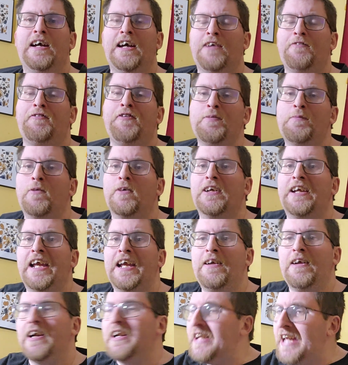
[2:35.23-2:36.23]
a few more
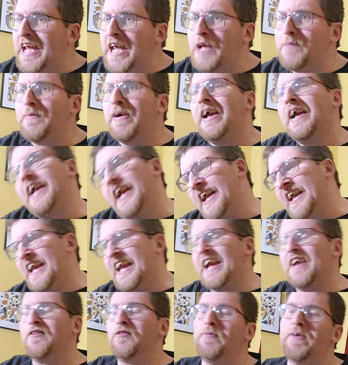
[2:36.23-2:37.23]
a game. I
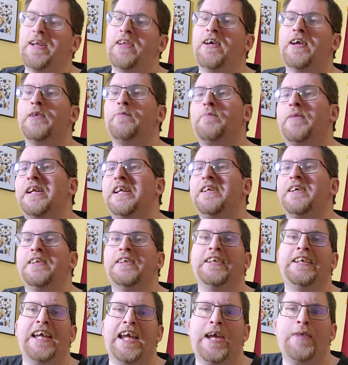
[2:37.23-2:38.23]
can't spend a lot of money
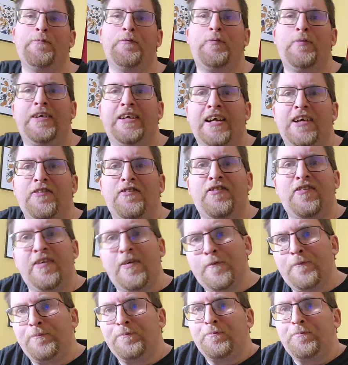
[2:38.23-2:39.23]
on the games because